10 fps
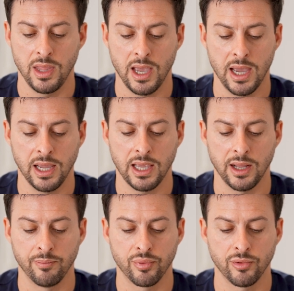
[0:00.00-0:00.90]
I
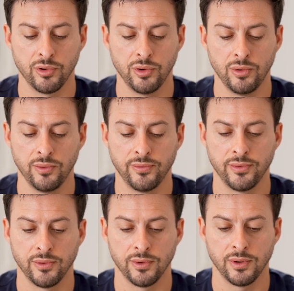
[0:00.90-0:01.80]
can
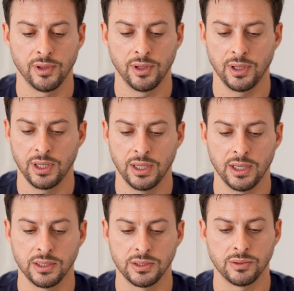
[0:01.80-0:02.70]
prove
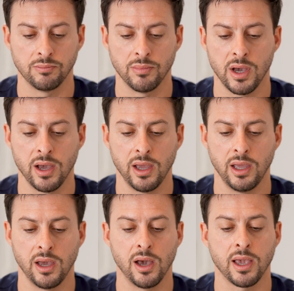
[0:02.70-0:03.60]
it's my
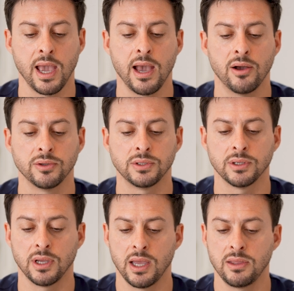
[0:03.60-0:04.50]
account
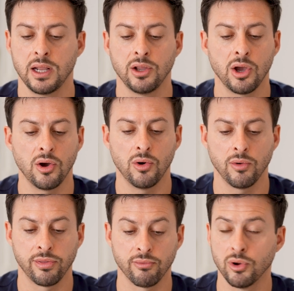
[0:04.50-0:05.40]
and then go
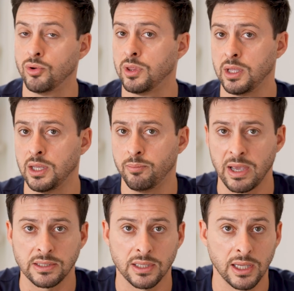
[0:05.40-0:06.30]
through the
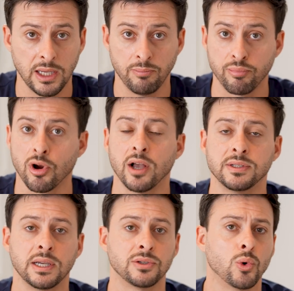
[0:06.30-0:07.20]
basically
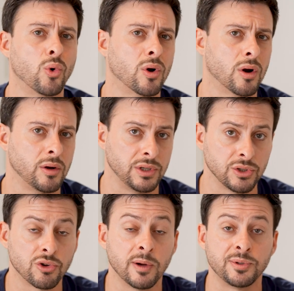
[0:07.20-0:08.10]
process or
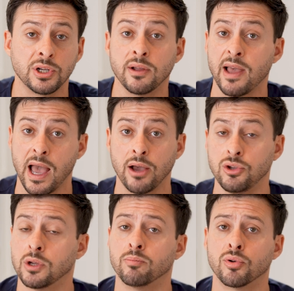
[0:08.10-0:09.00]
description of how
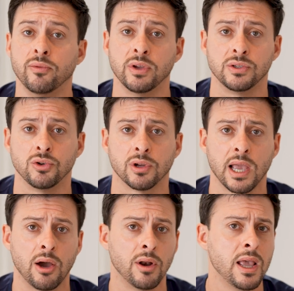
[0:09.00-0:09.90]
you can prove it's your
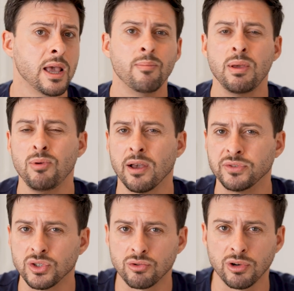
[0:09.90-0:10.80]
account. Maybe you have
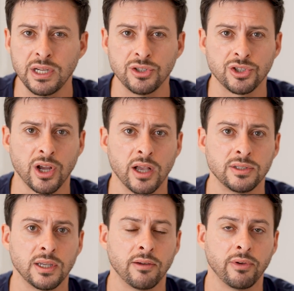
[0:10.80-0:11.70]

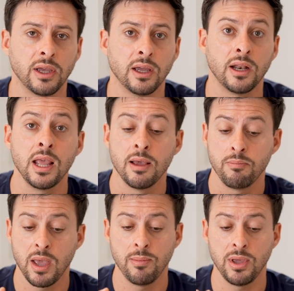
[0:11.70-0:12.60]
screenshots of it.
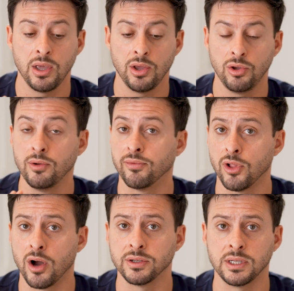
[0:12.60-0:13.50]
Maybe you've
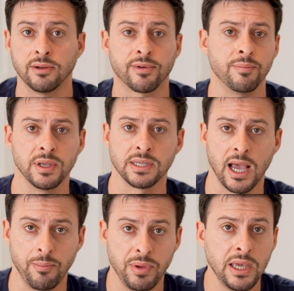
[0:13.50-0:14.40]
logged in from this
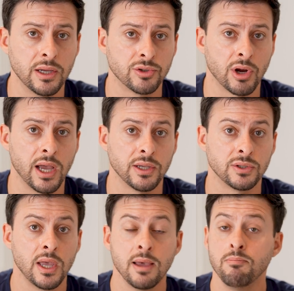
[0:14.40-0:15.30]
IP
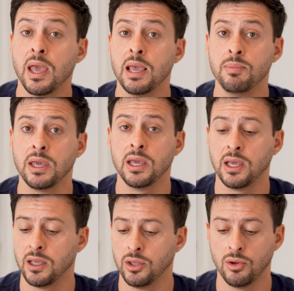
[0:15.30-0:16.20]
address. Maybe
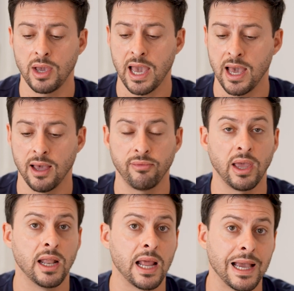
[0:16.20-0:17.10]
you have
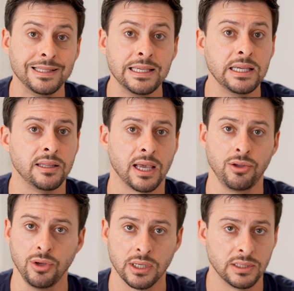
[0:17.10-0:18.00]
an ID that
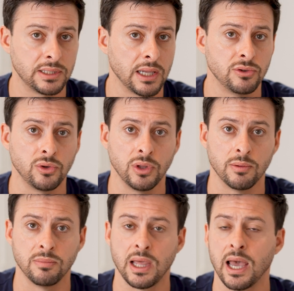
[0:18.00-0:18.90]
you can send to
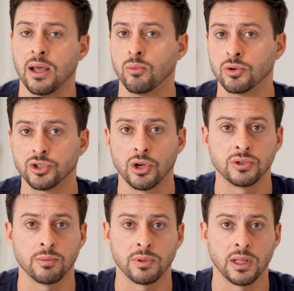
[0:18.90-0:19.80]
them that will show
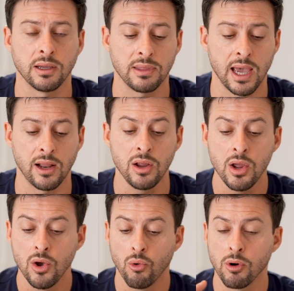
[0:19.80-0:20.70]
something like that.
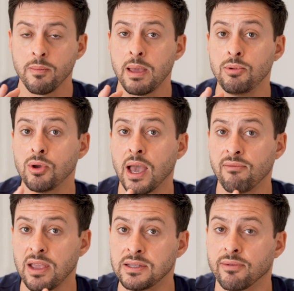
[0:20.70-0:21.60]
Or maybe you
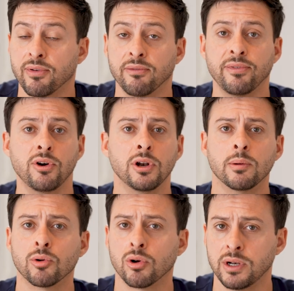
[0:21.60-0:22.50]
have a different phone
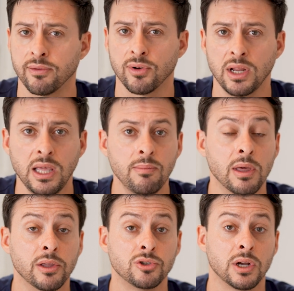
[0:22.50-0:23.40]
number or different
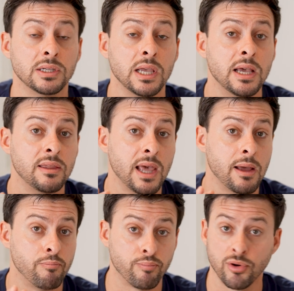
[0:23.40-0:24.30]
email address
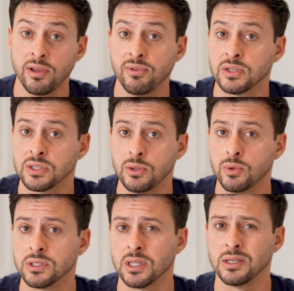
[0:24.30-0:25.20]
that previously
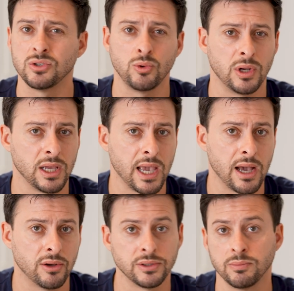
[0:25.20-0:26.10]
was linked to an
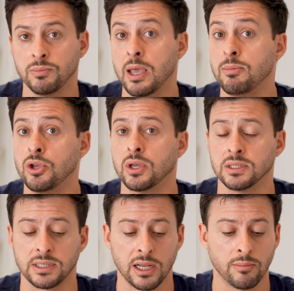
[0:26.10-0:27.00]
account. Maybe you
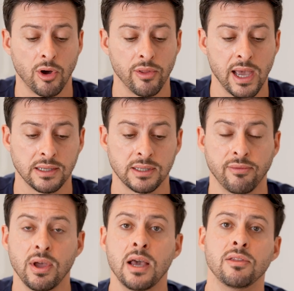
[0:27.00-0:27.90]
can send them all that
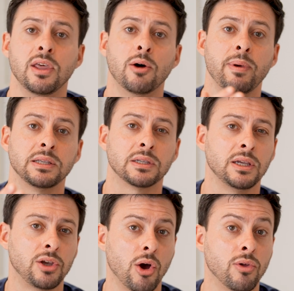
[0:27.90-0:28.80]
stuff. They'll
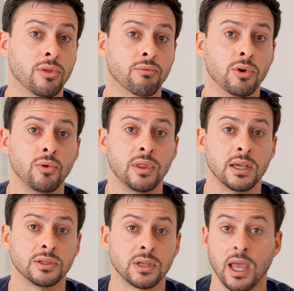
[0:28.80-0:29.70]
basically go through
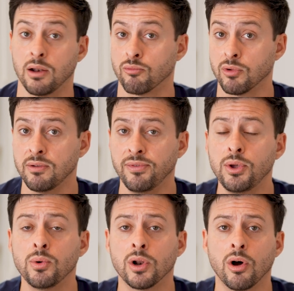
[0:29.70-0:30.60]
this and
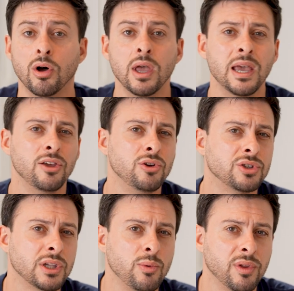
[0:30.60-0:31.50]
review it all.
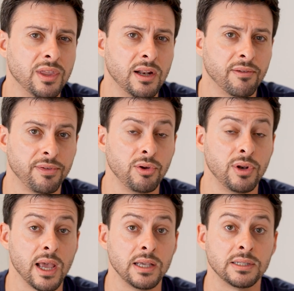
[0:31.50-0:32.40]
Usually within a few
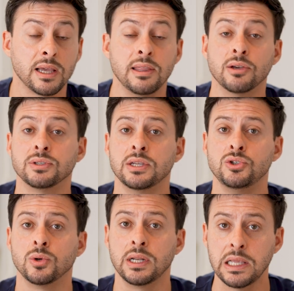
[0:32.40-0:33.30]
days, they'll
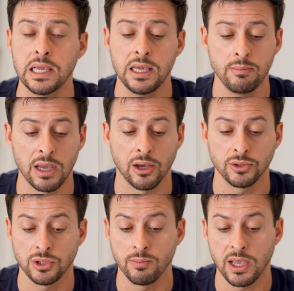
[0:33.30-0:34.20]
send you an email.
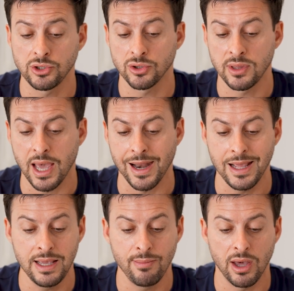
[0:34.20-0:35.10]
So make sure that
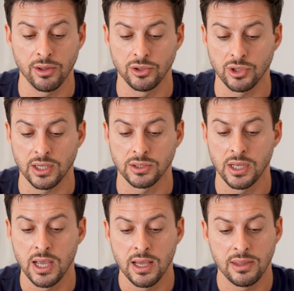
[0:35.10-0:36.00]
email address
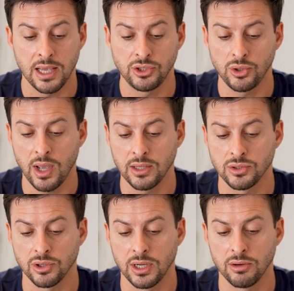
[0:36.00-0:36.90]
that you
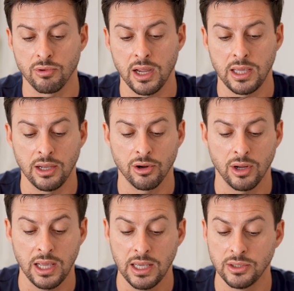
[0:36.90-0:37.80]
enter in right
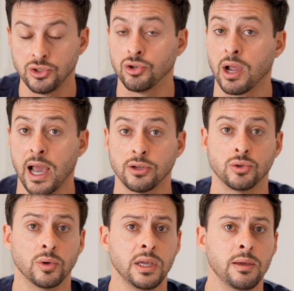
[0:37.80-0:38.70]
here is your
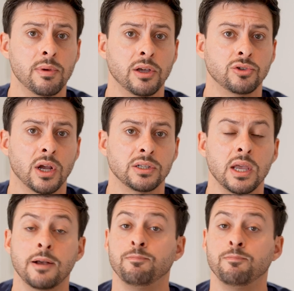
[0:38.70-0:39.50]
actual email address.